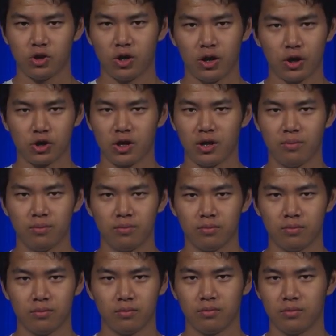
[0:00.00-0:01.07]
charge them,
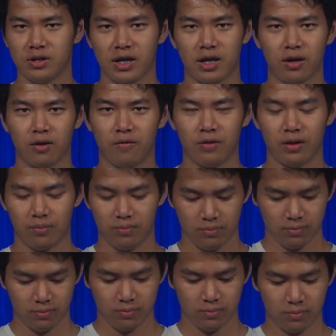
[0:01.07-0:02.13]
take care of them.
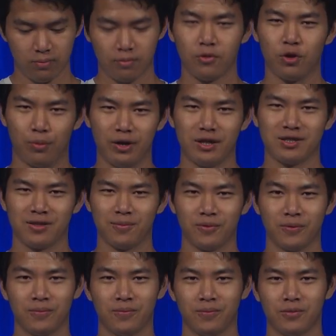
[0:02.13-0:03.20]
They're pretty
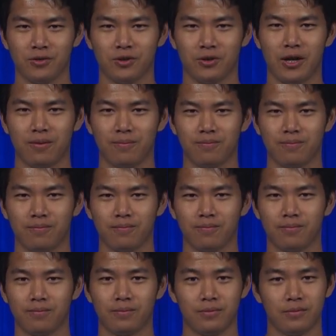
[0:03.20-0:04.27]
simple. So yeah,
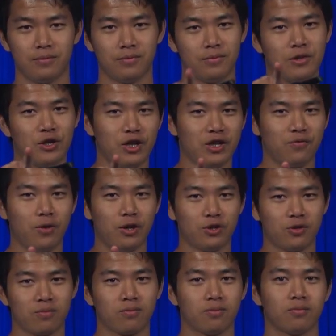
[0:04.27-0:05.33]
thank you guys for watching.